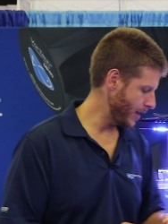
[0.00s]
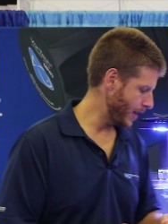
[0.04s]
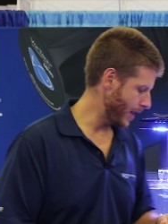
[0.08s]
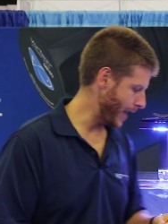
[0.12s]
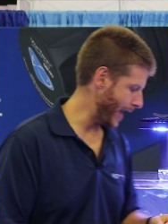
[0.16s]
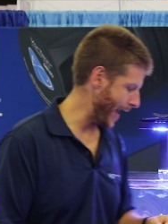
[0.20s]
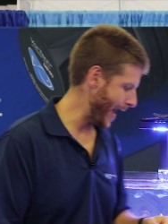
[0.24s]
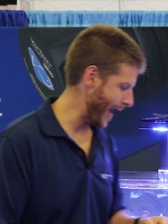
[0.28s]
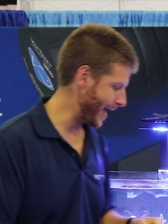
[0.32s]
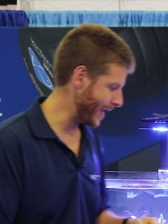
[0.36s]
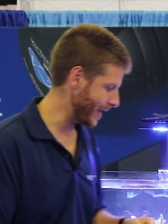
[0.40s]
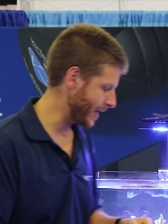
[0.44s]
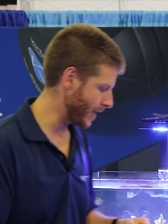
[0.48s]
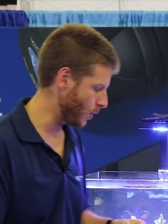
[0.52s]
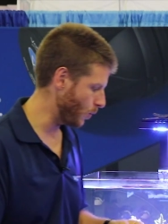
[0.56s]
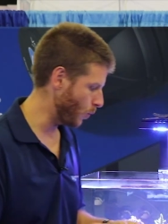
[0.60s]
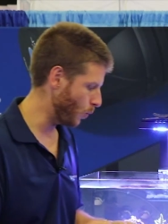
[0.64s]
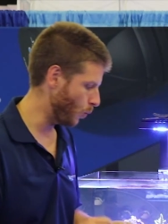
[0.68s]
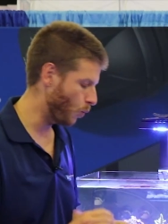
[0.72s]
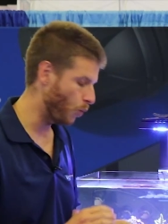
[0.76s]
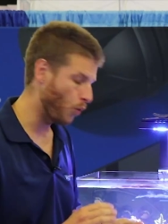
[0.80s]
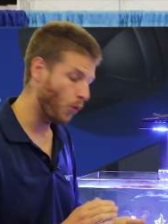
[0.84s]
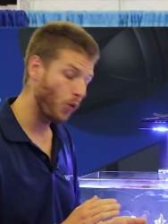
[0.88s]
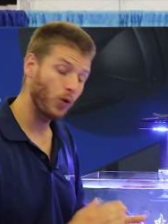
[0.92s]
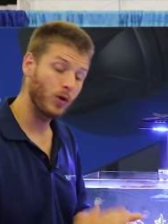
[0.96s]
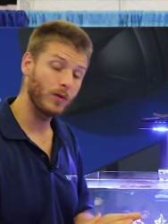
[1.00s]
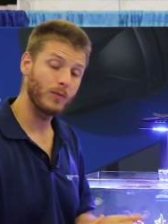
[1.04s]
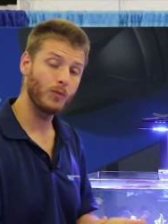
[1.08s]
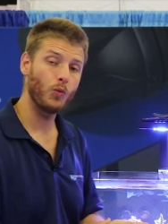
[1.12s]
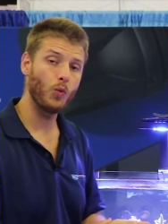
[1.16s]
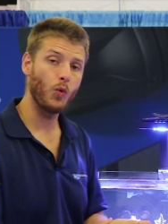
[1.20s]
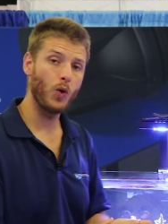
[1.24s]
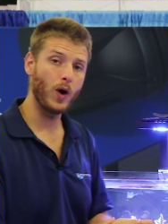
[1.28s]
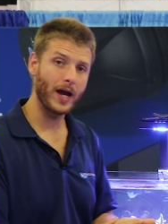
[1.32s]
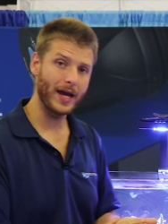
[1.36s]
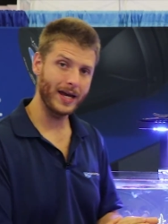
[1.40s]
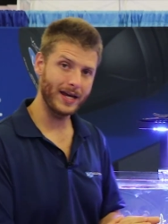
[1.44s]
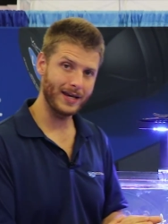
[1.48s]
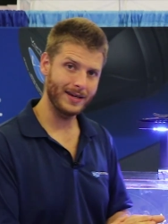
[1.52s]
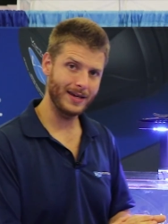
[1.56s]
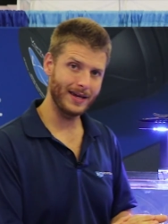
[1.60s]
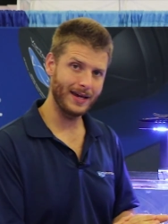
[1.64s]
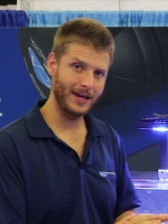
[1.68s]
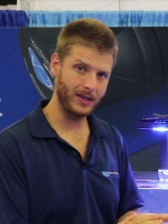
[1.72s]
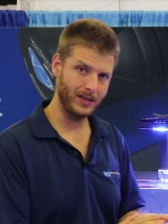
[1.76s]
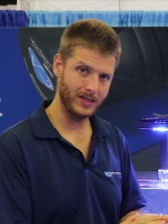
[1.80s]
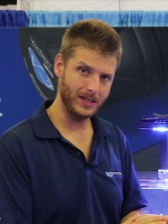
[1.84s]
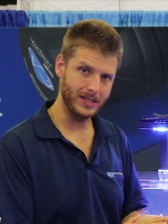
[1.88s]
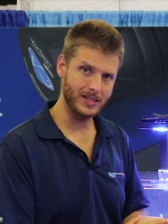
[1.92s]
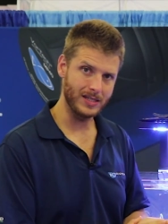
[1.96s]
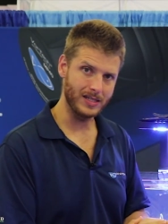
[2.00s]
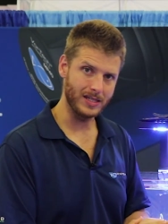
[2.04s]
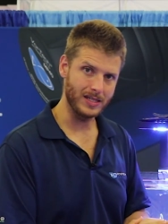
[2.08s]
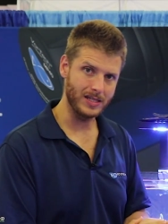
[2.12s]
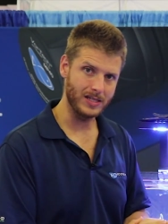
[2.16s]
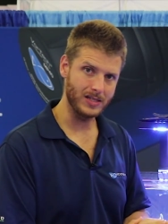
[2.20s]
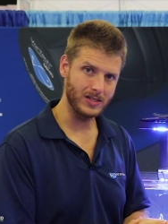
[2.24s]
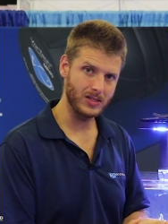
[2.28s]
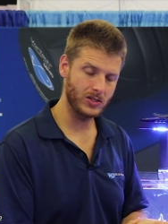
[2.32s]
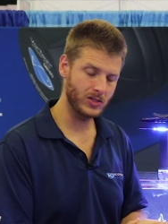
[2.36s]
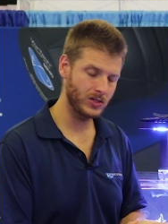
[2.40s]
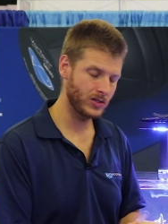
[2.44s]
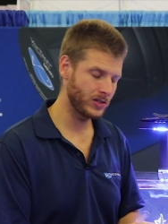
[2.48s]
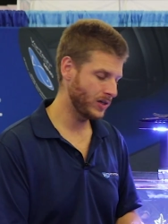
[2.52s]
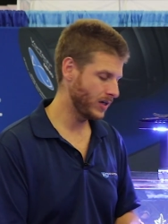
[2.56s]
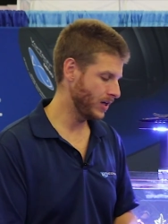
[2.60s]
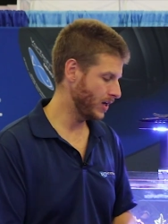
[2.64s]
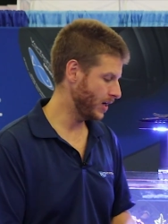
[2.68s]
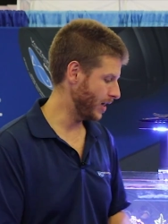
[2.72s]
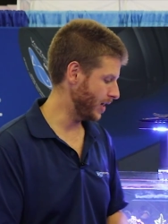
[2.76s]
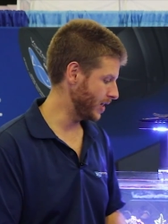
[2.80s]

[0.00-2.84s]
adding warm white LEDs,